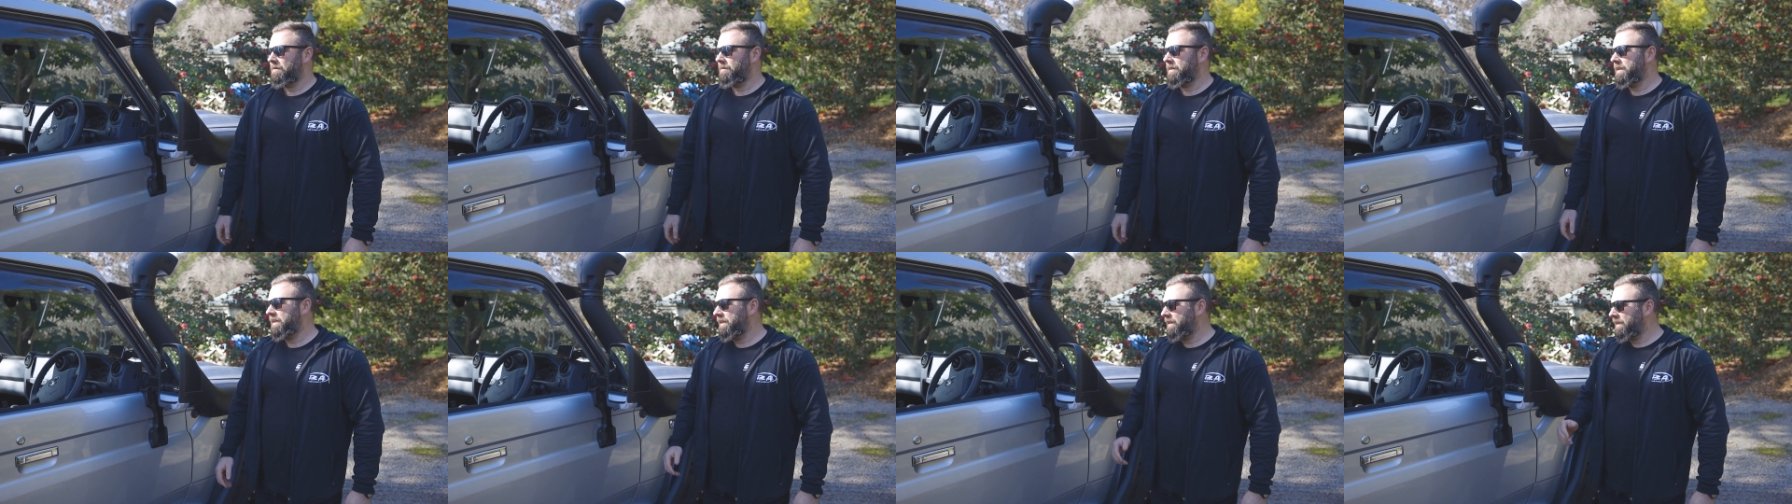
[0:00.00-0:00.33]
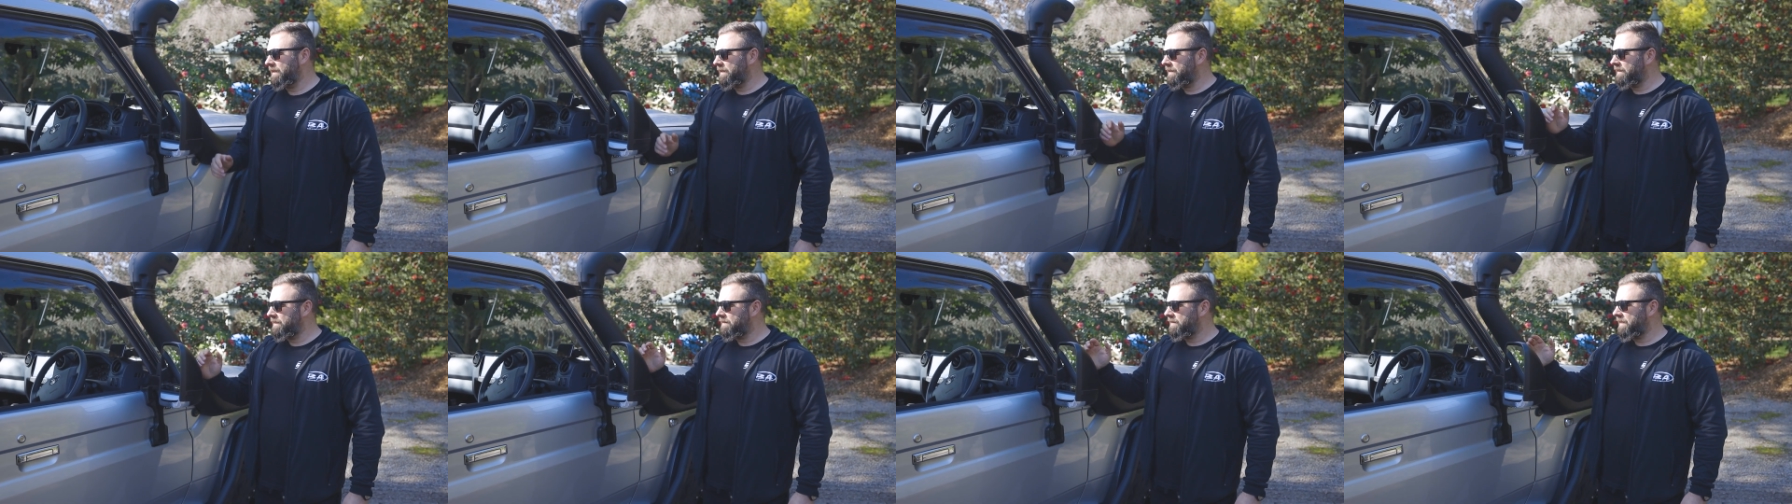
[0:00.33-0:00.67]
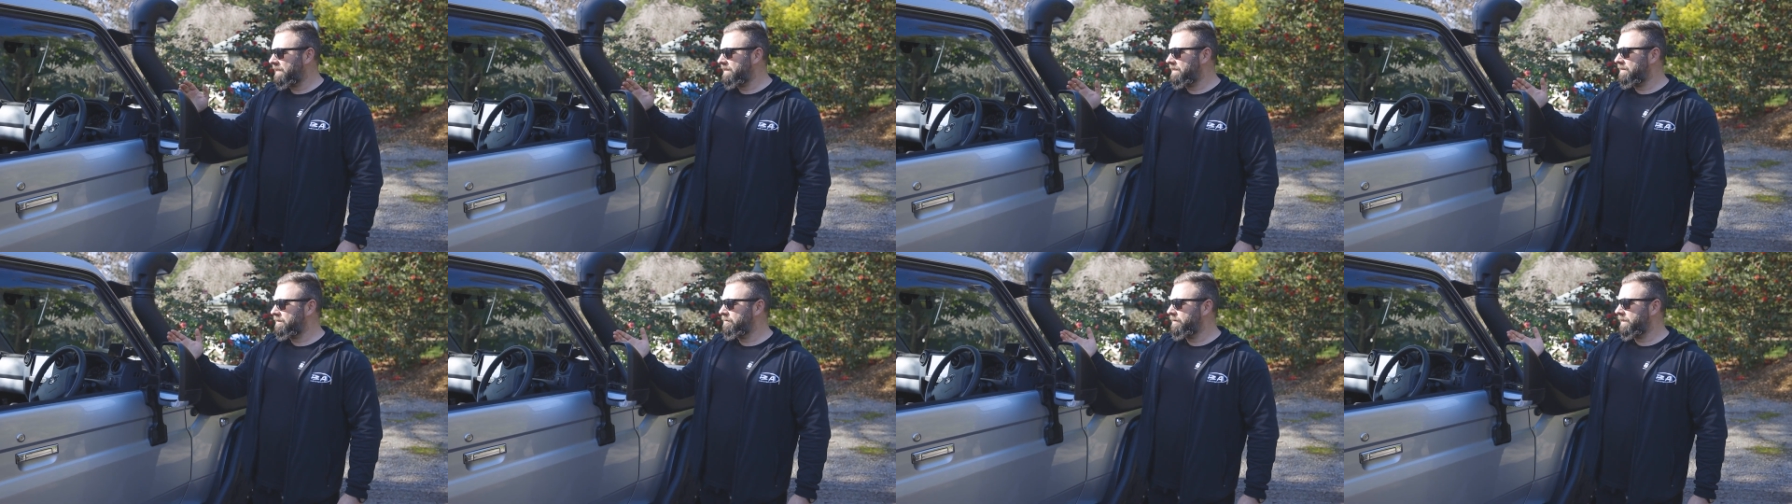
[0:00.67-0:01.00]
We're here to
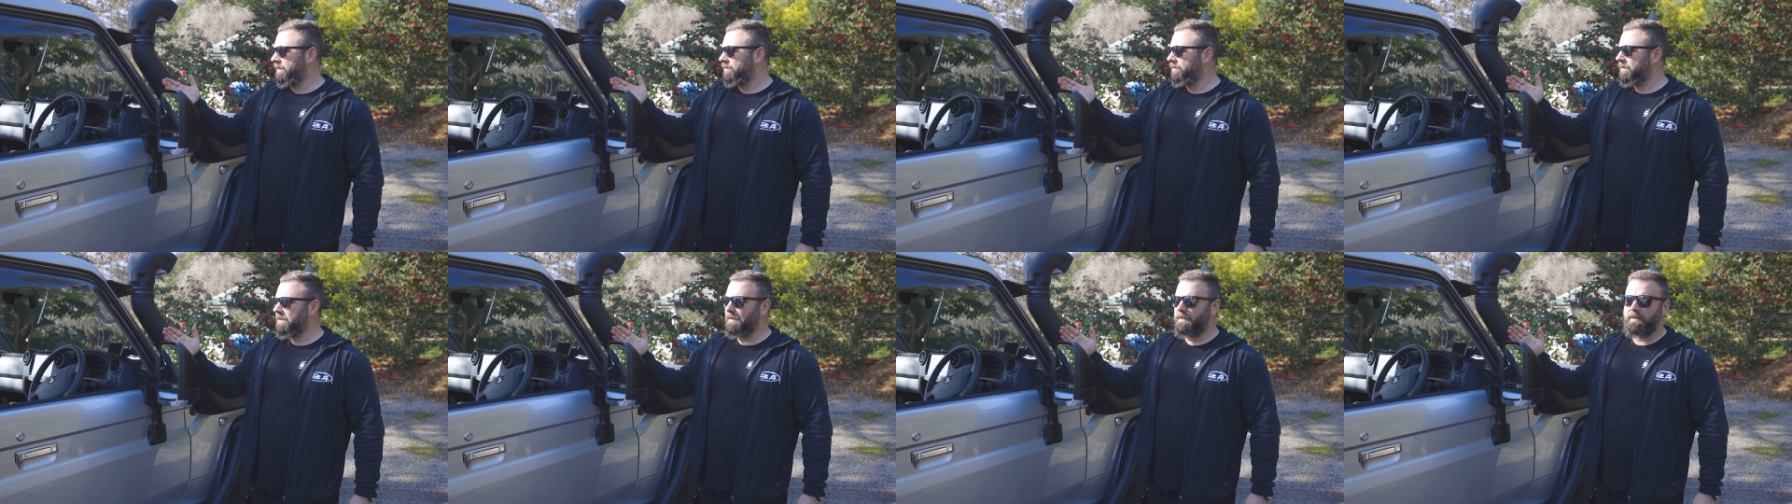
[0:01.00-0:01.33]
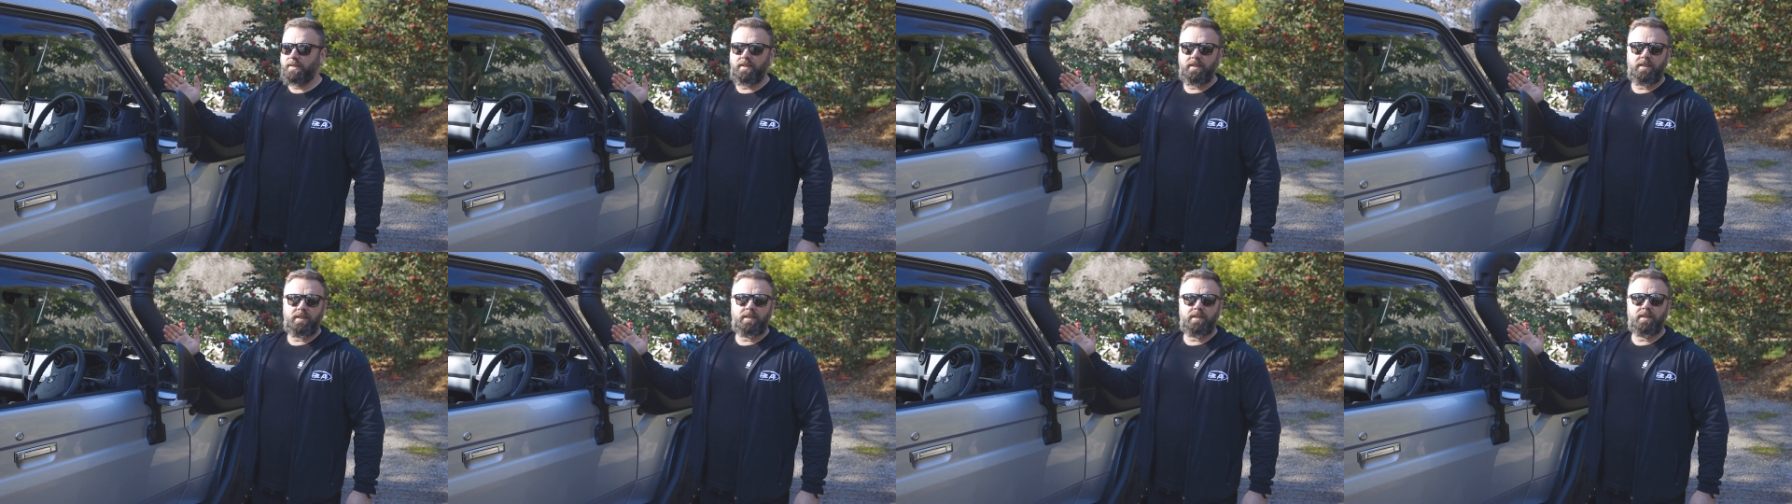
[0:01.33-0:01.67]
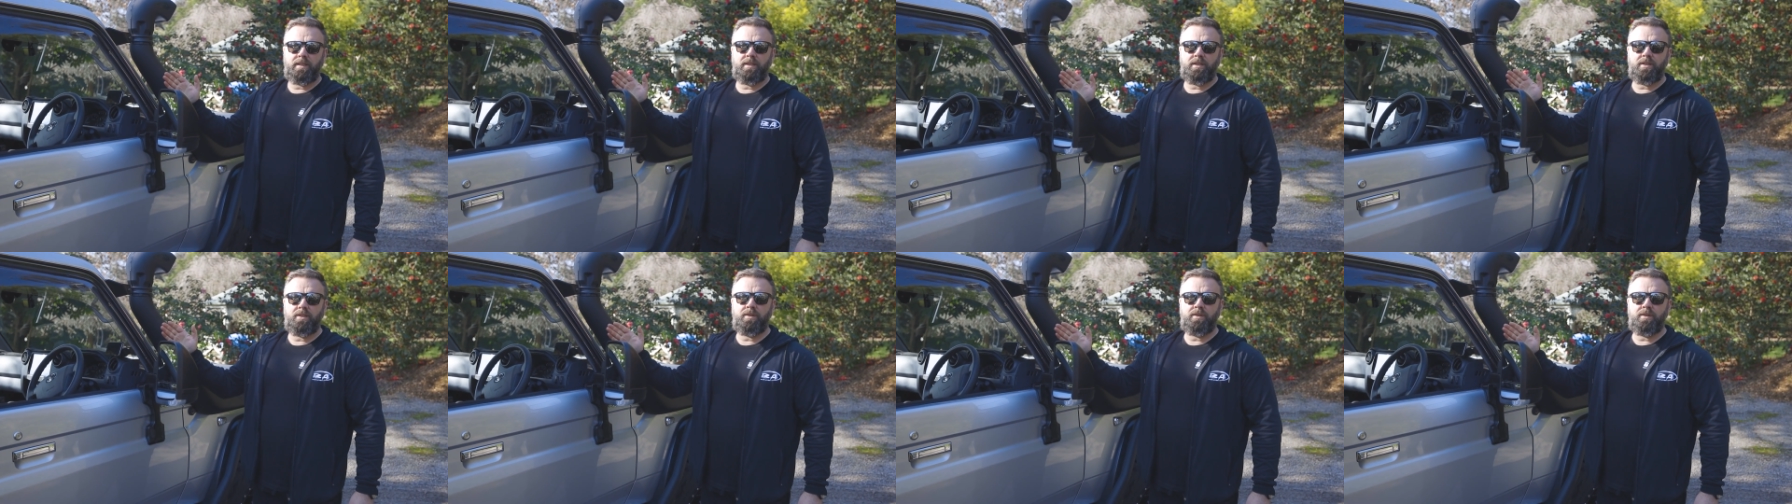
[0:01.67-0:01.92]
take a quick look at the